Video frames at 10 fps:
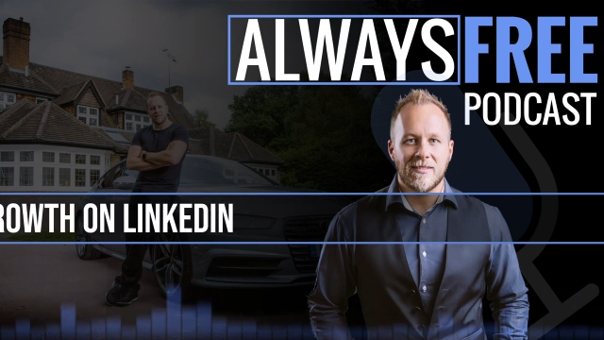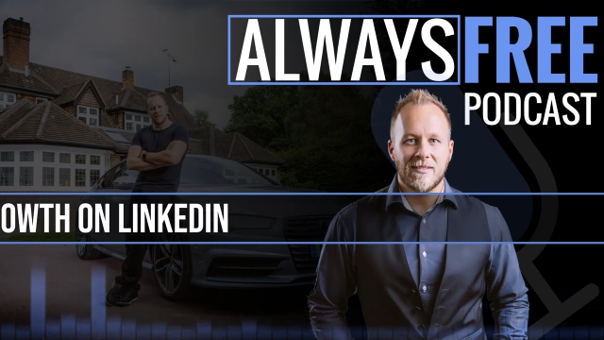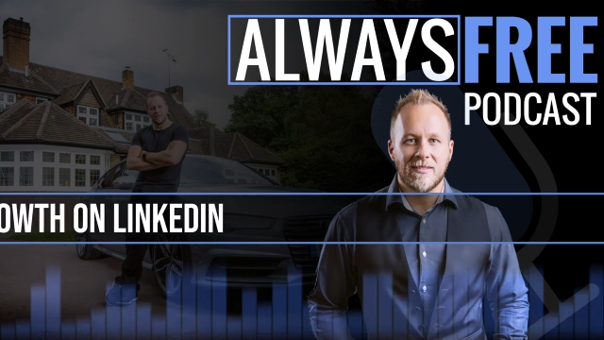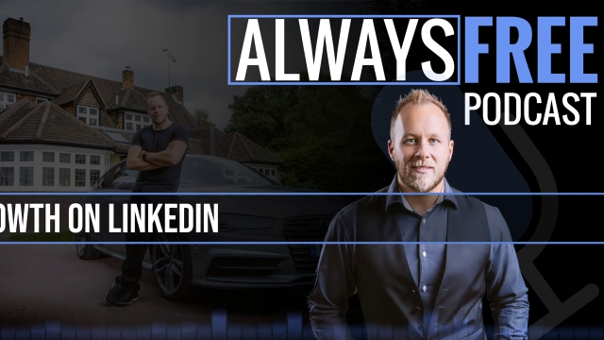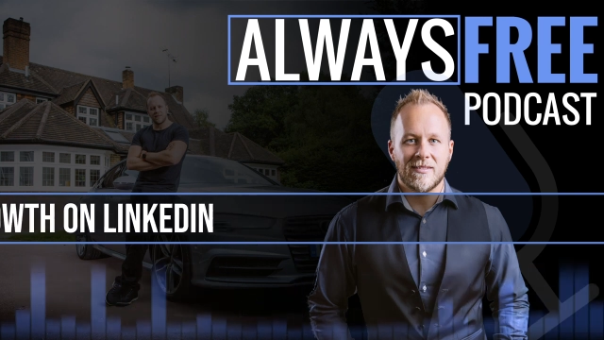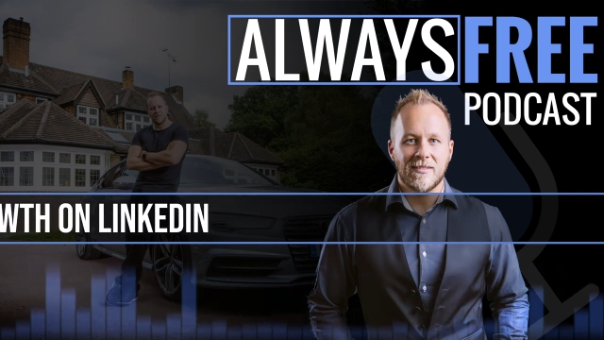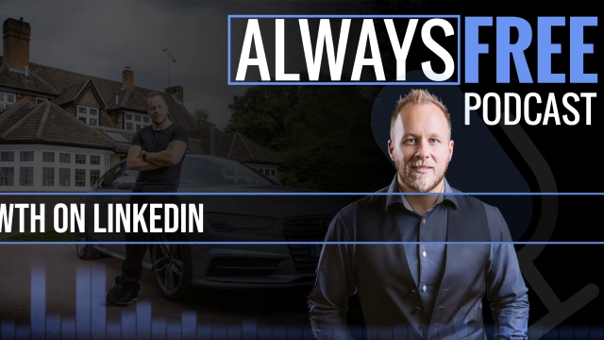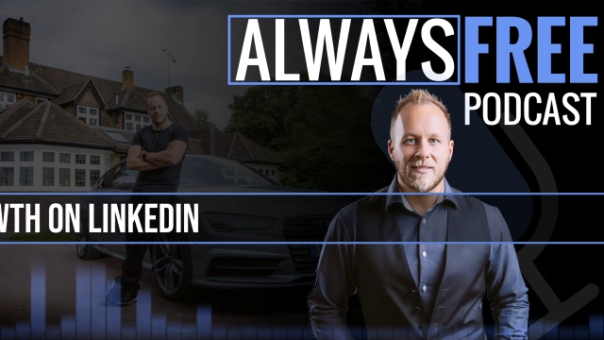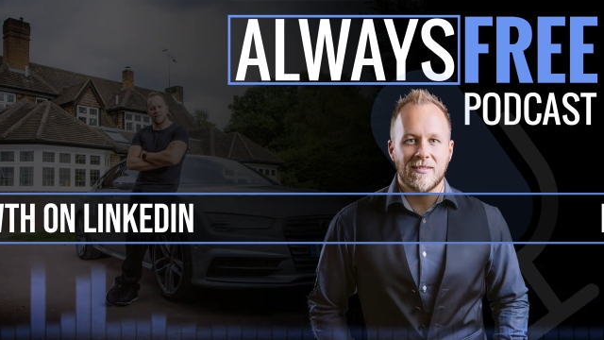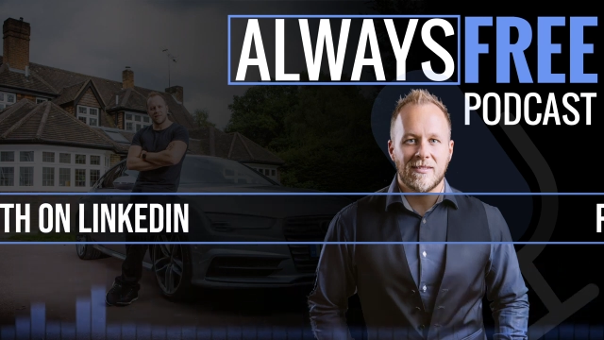
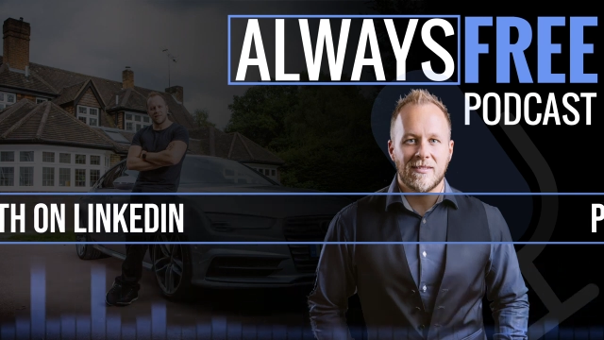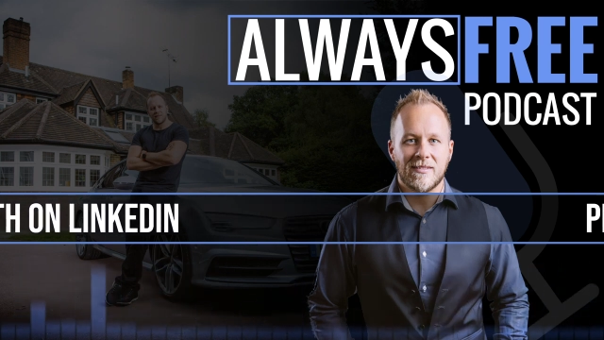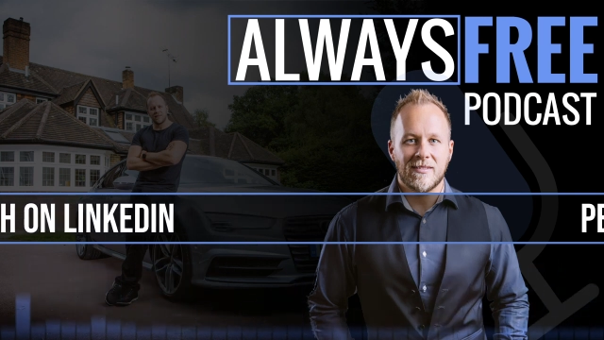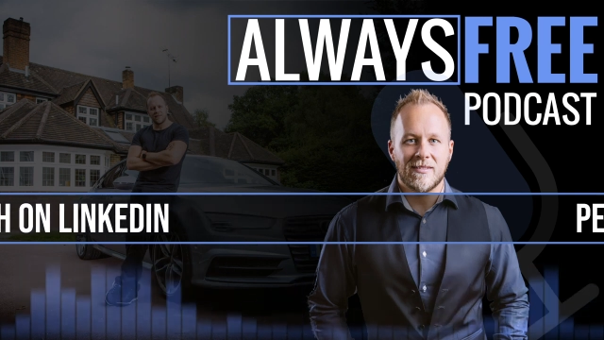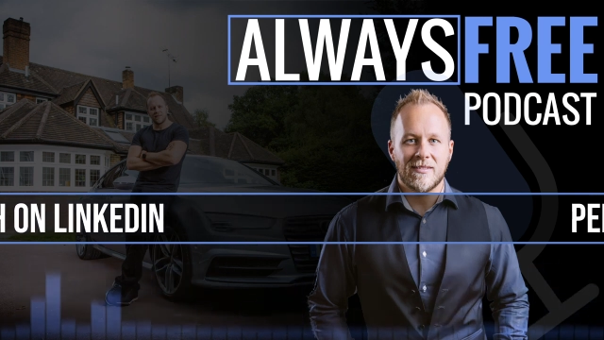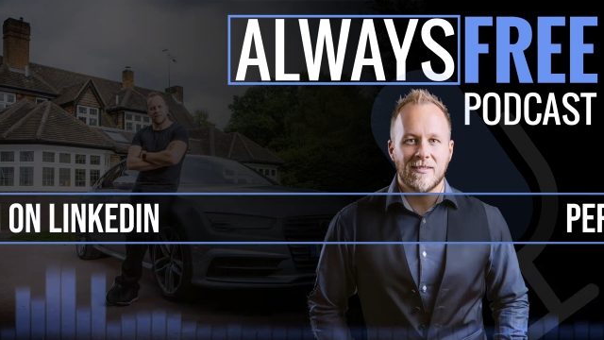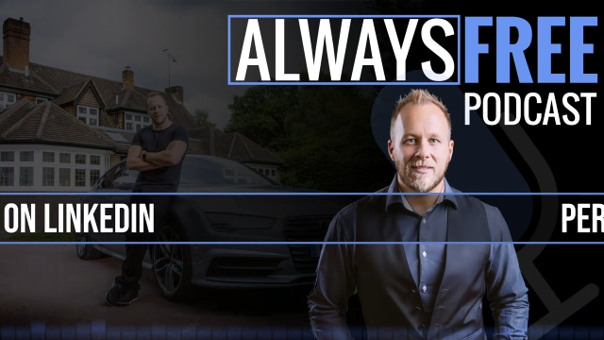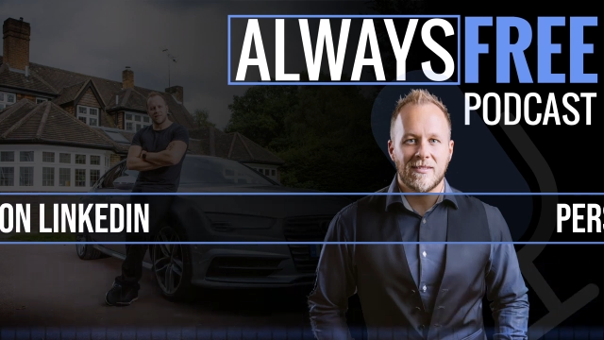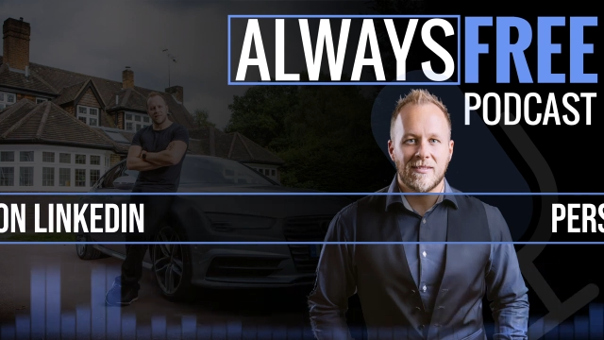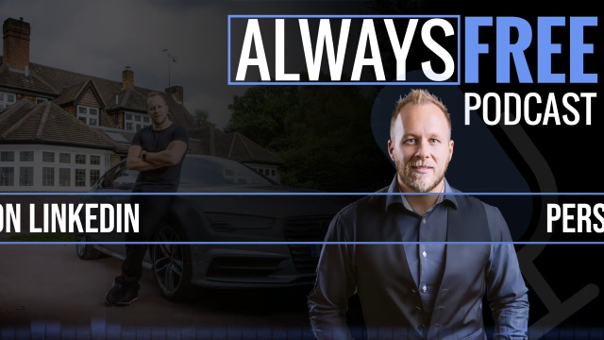
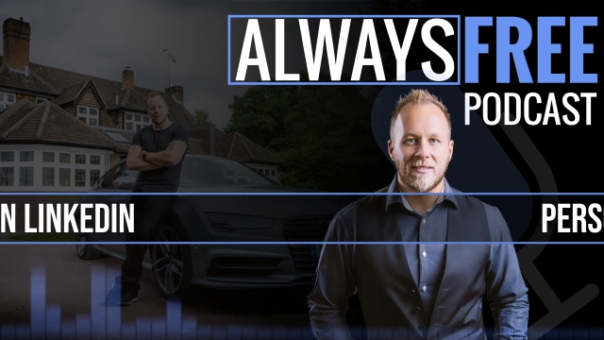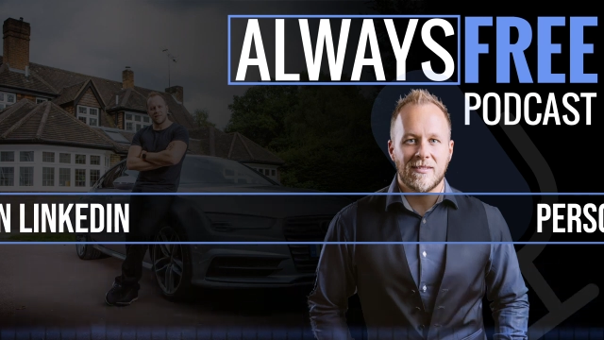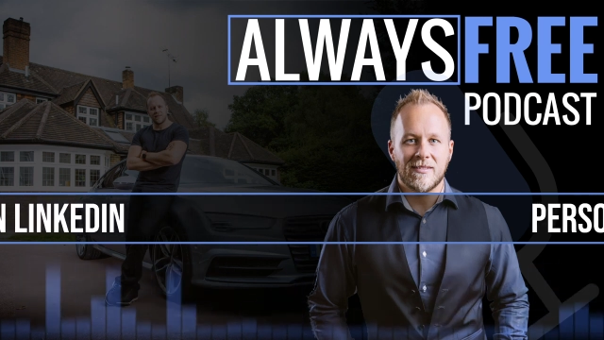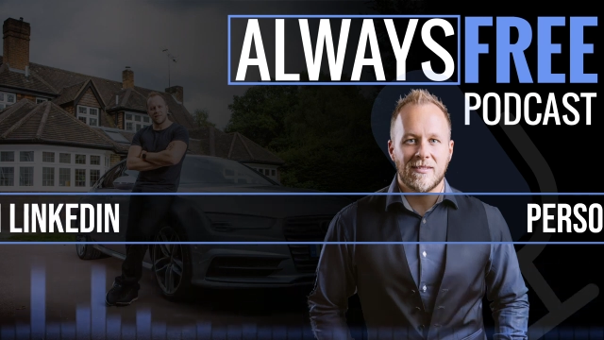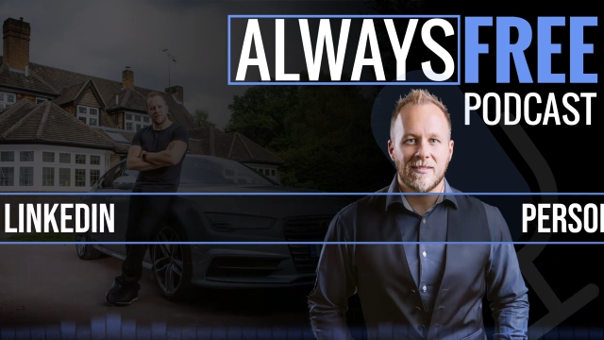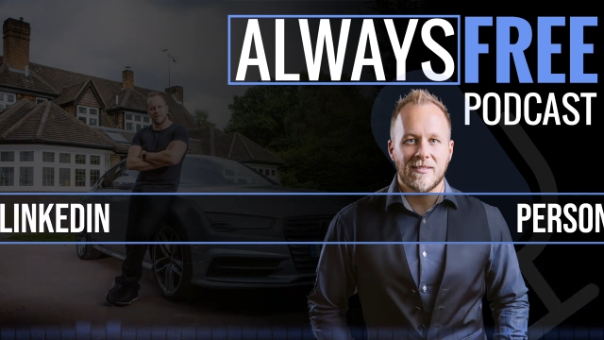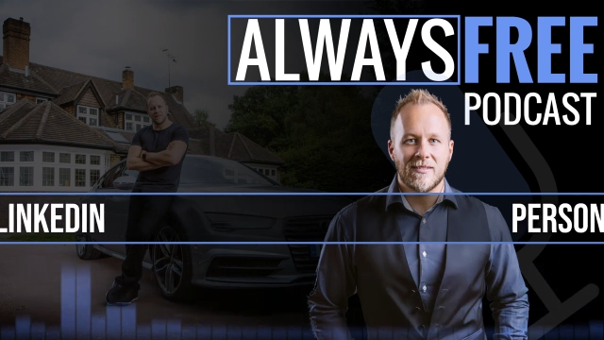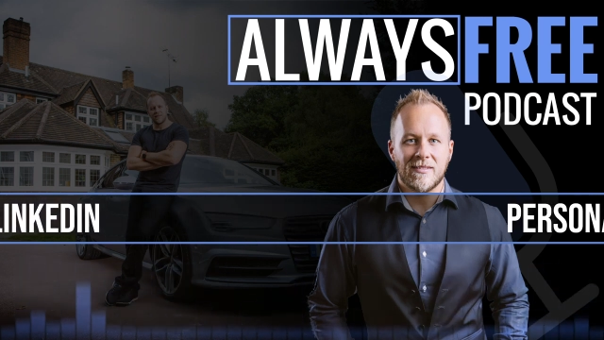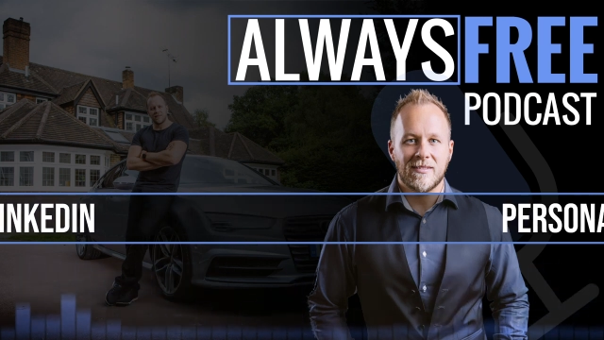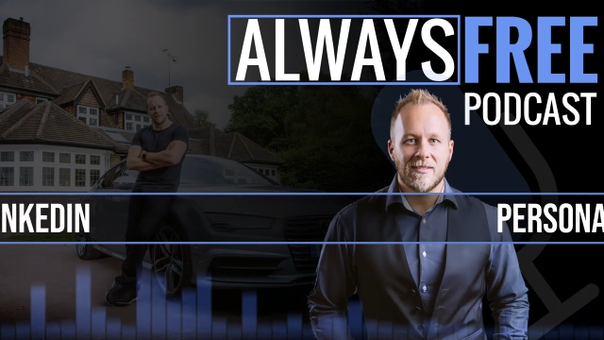
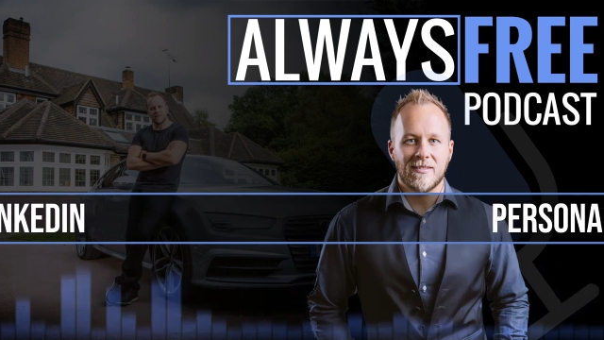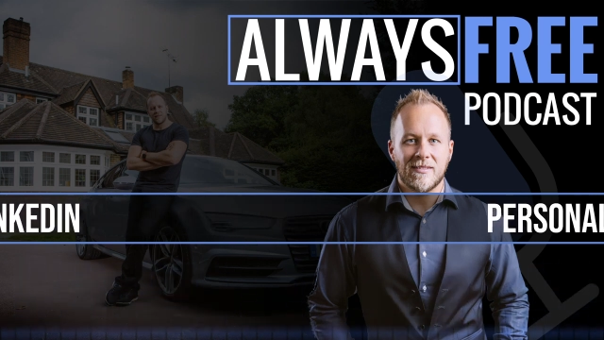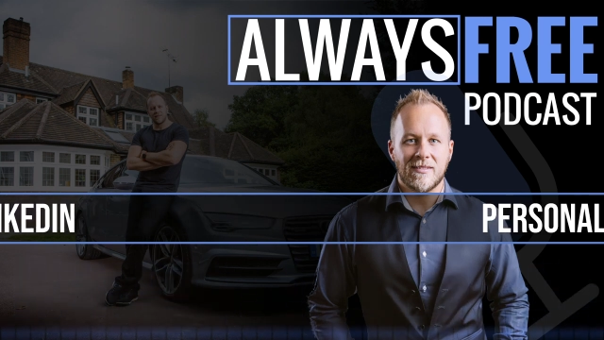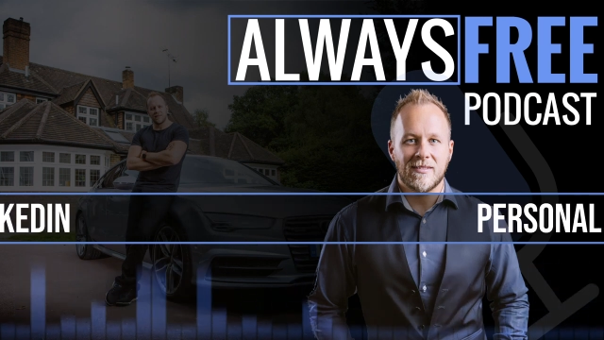This is a still picture; no speech is visible.